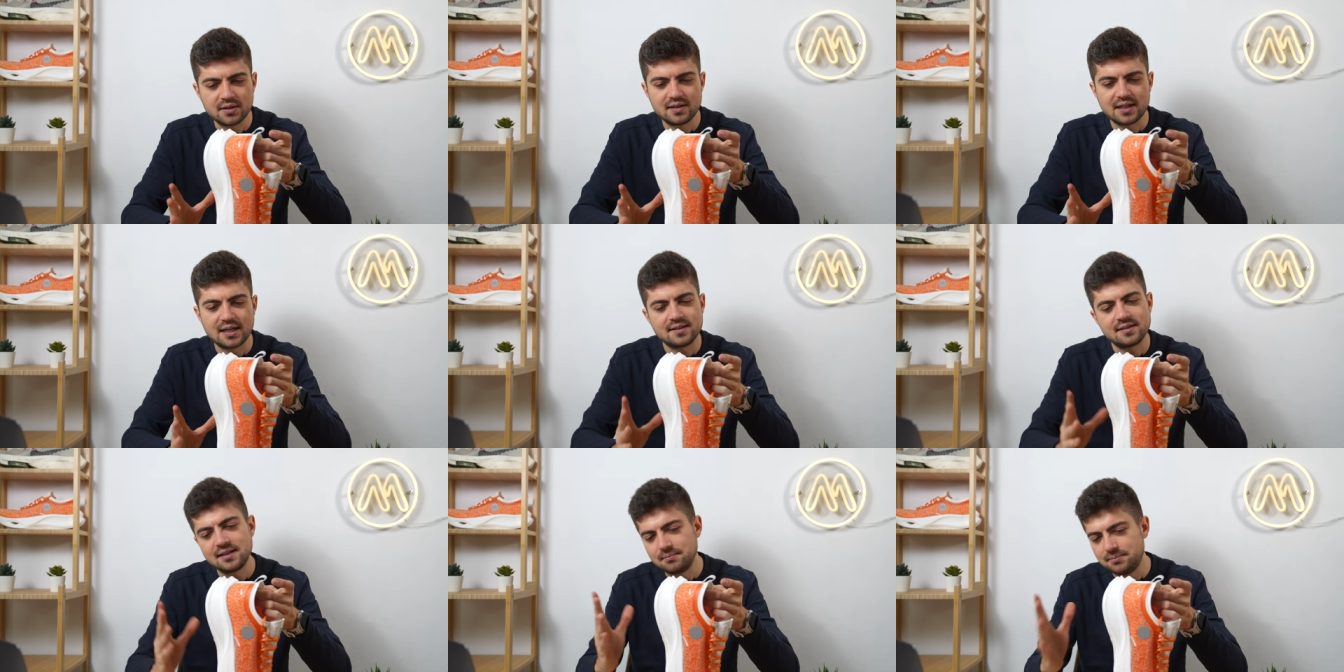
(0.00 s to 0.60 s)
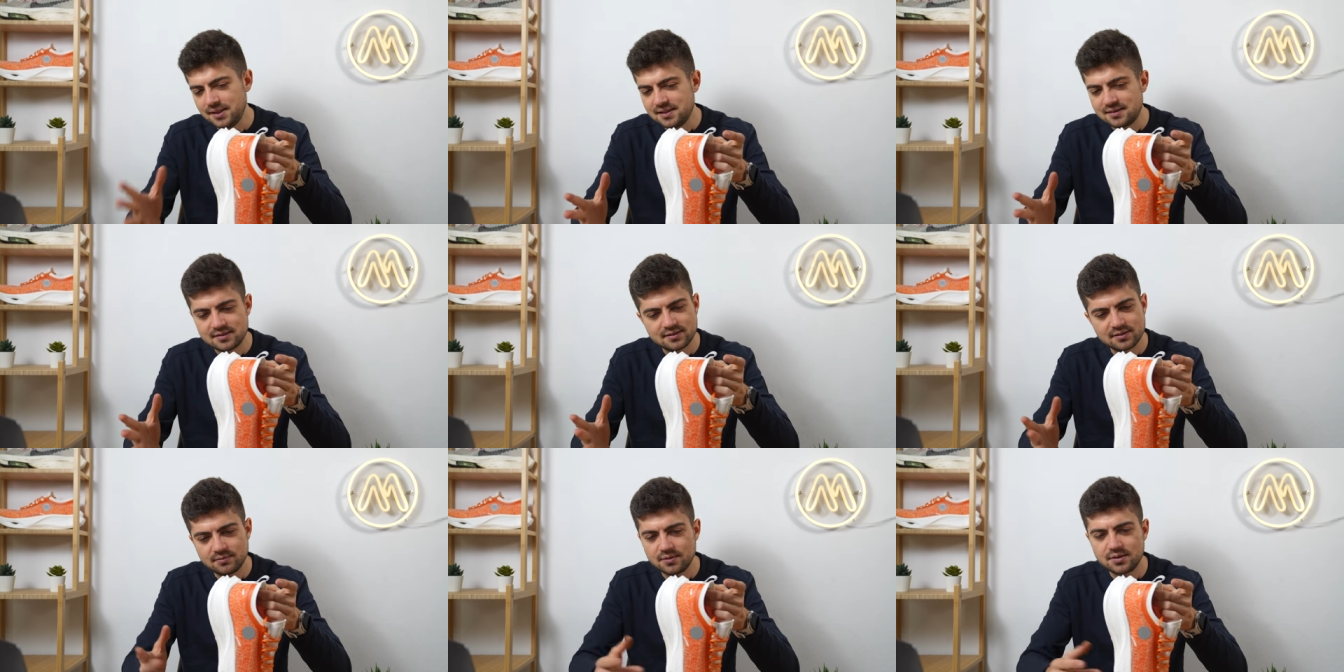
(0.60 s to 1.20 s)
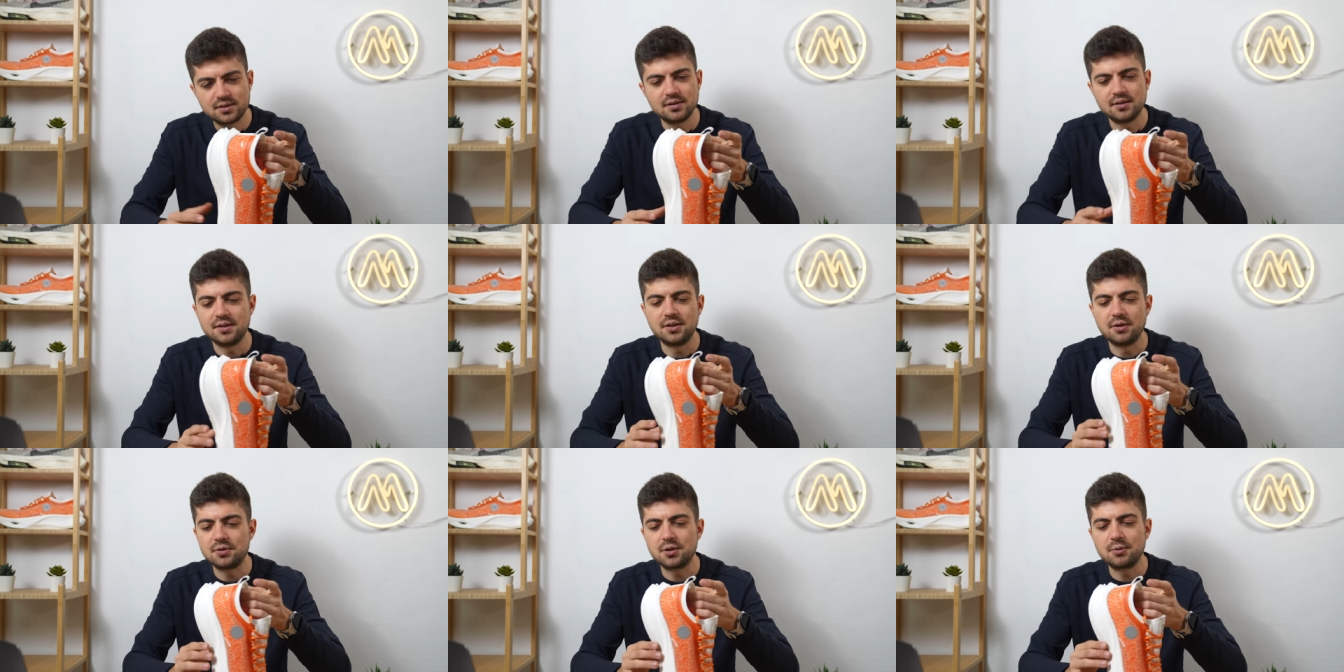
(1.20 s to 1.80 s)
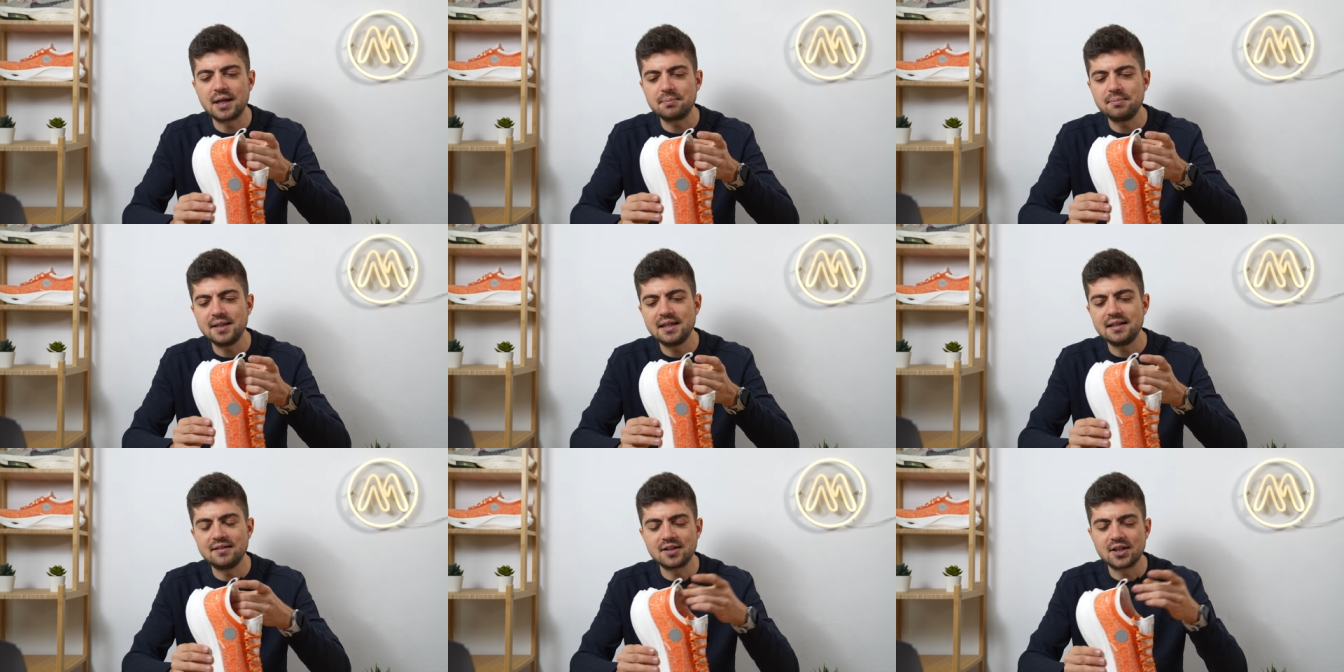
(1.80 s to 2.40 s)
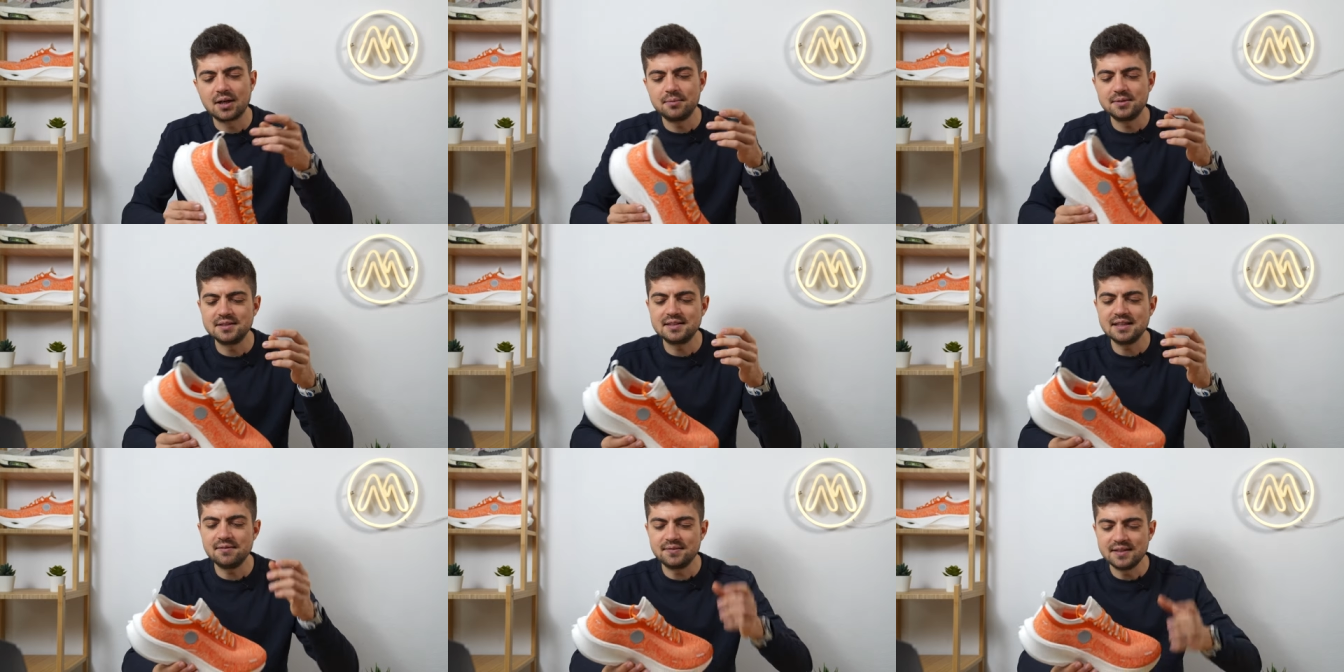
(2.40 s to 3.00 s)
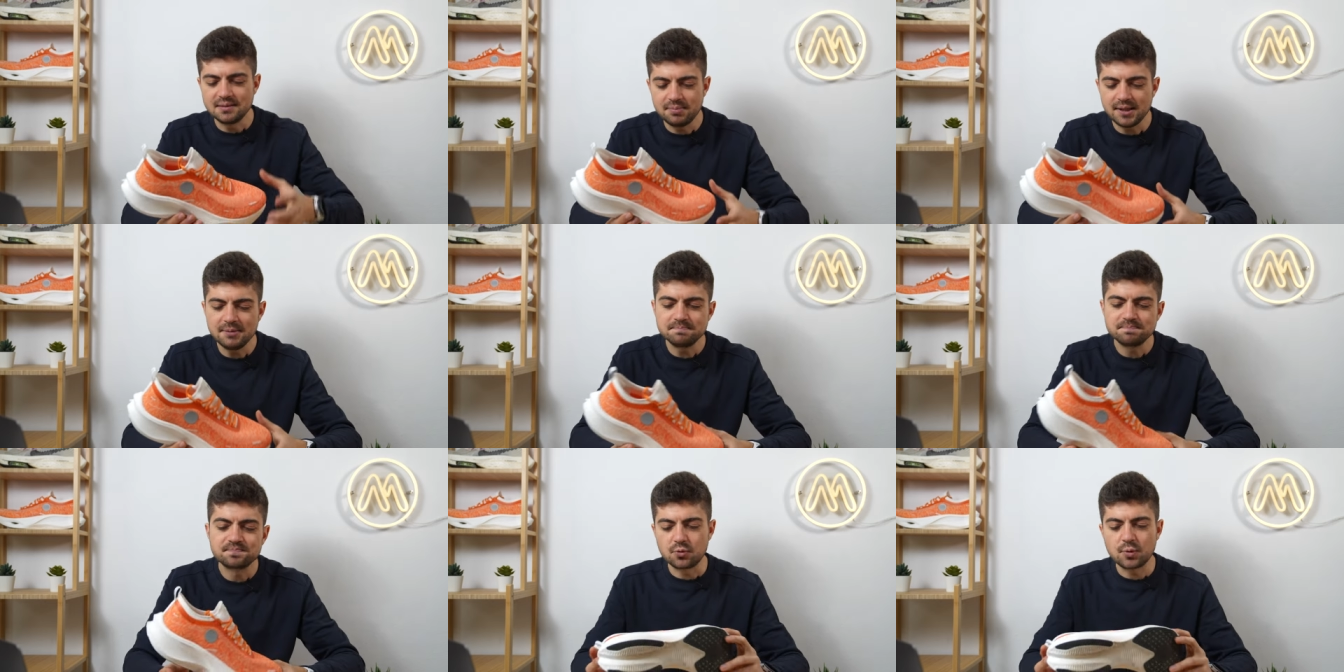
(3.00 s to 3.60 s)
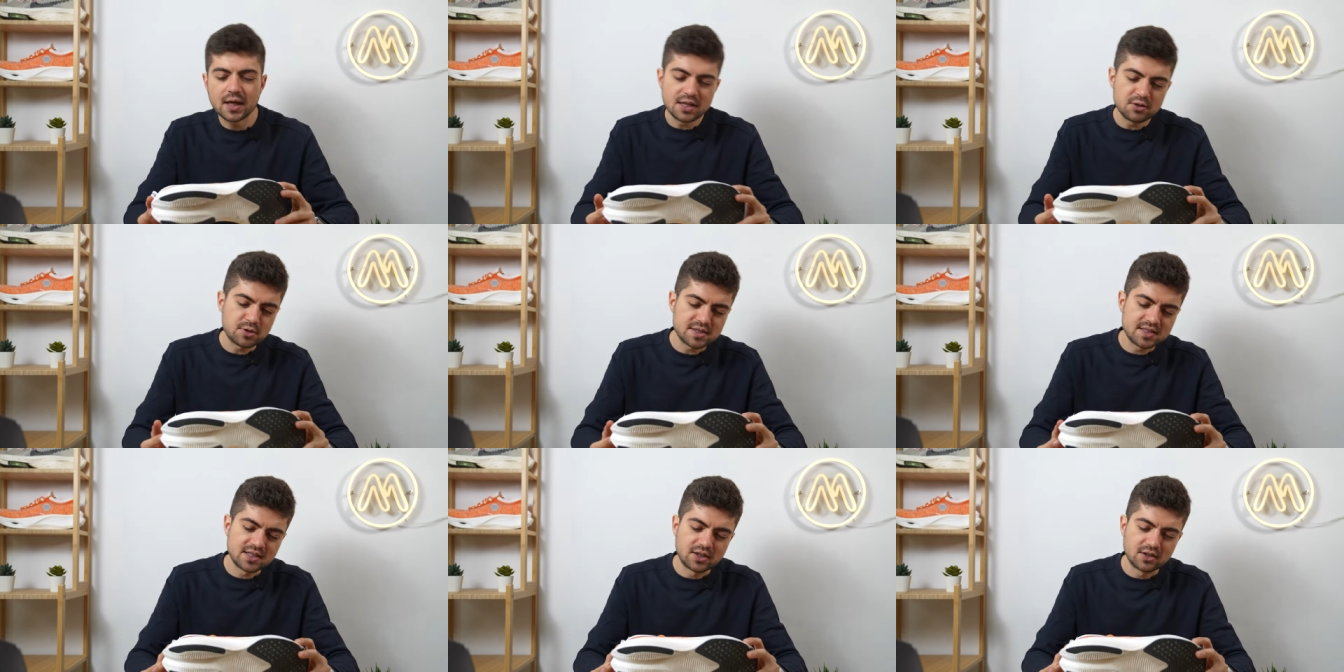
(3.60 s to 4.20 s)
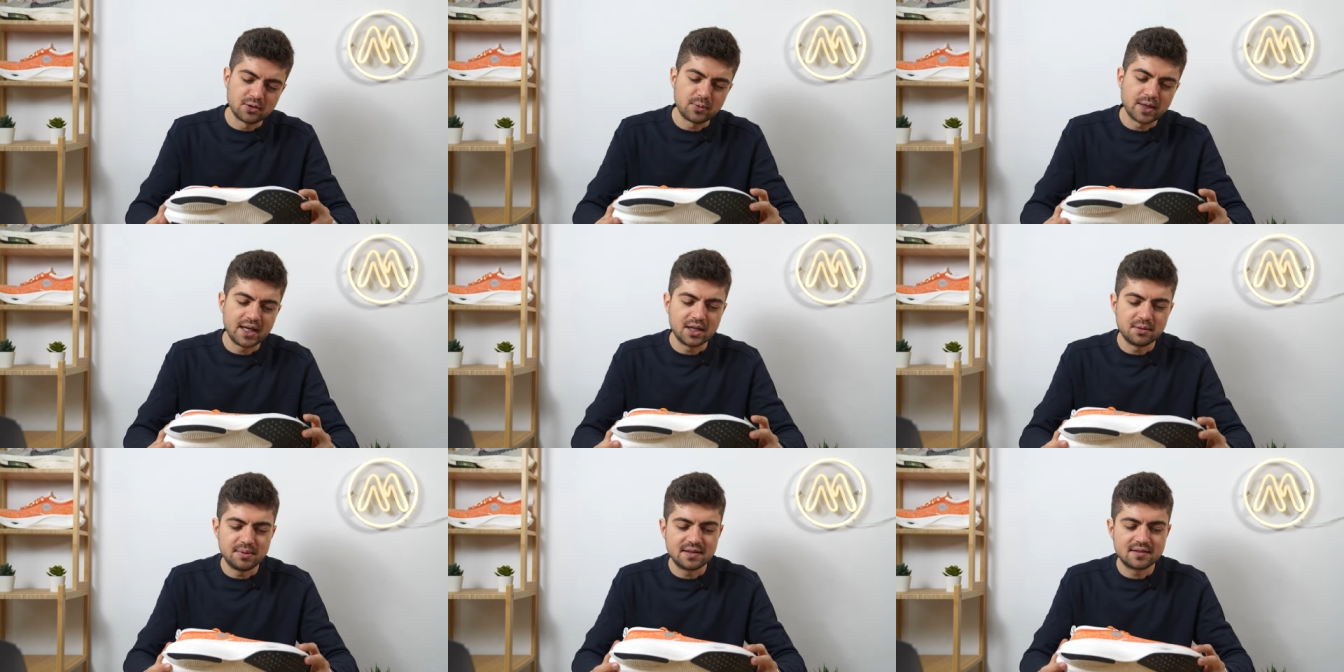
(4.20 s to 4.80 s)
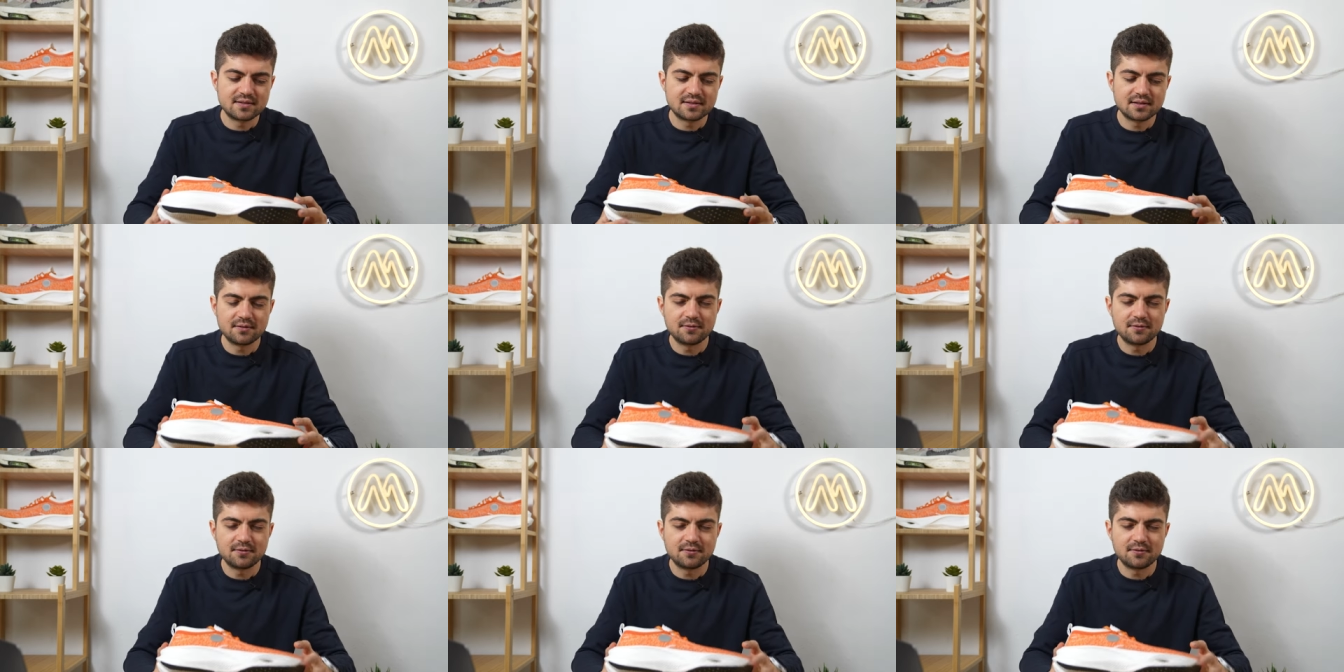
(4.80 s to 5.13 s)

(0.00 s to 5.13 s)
on that, and please, you know, correct me in the comments if need be. So quite interesting colorway, a bit